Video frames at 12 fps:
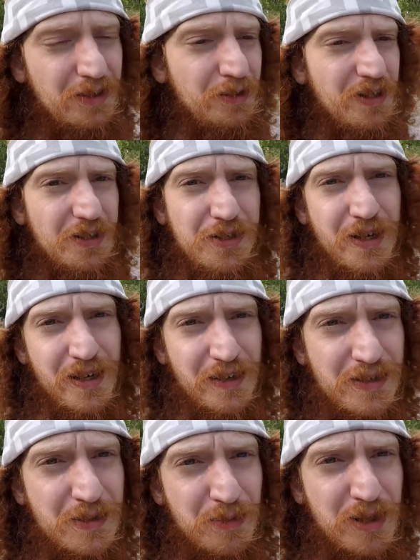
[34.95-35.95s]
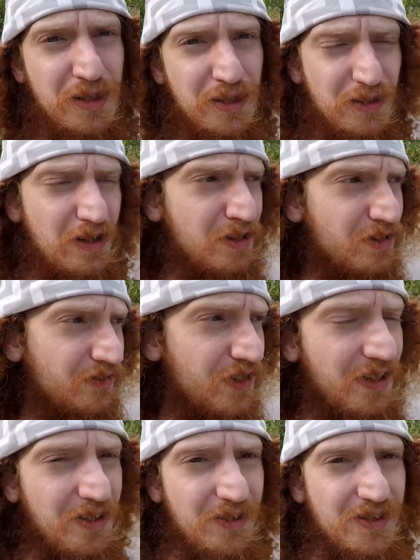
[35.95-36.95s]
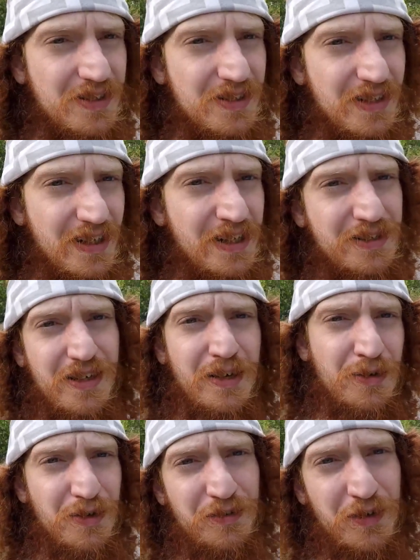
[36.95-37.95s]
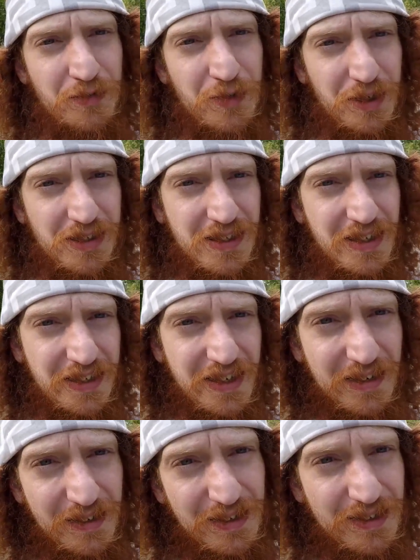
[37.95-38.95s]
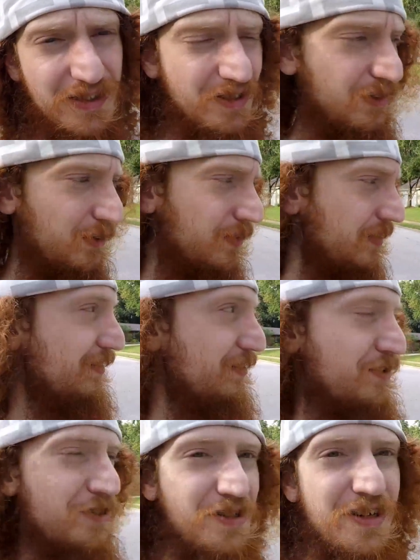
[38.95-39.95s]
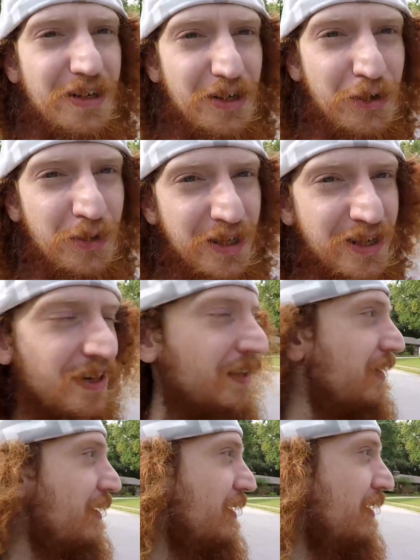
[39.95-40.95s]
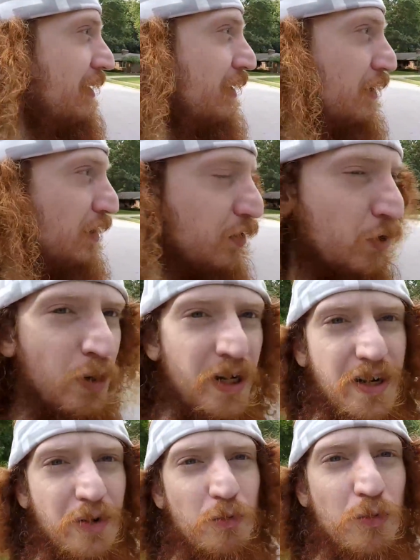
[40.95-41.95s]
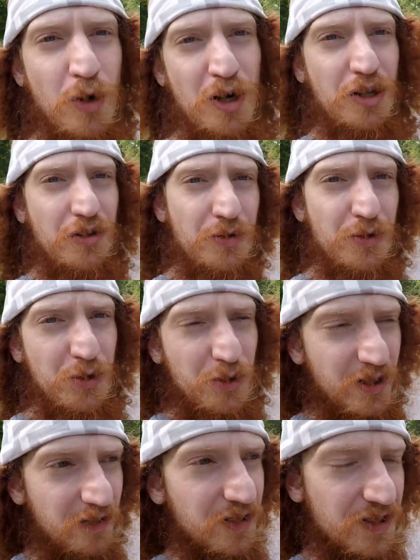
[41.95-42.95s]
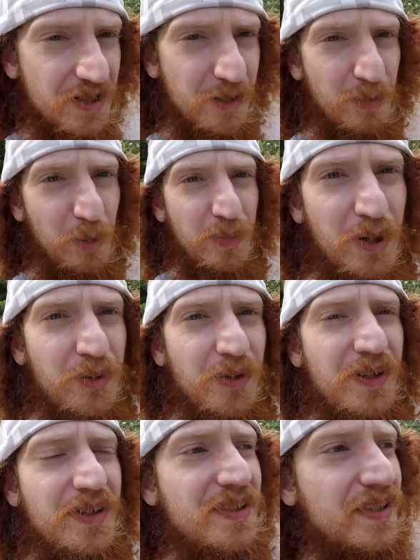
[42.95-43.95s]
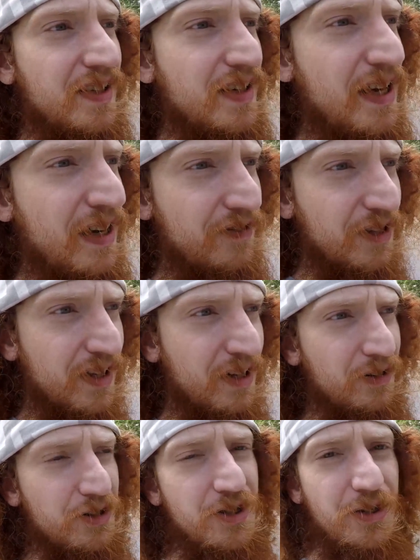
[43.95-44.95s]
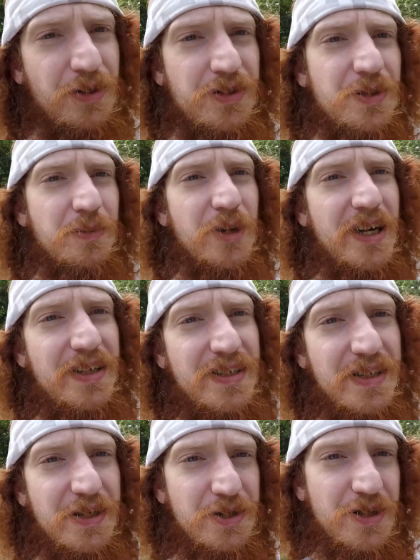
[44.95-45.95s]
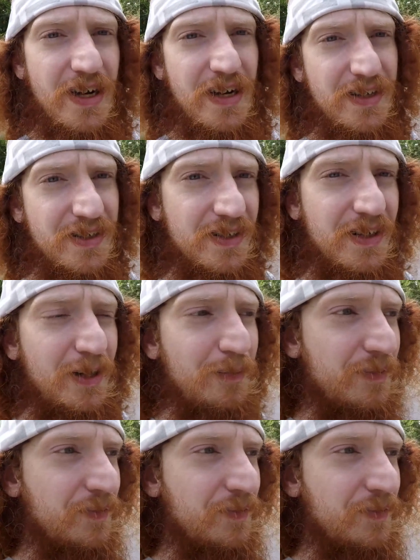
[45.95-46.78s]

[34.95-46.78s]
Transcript: You could check out some of my other videos. Actually, I don't know if I've really taught that at all. So let's just get a quick run through of a simple boneless, and after that I'll show you some ways to jazz it up.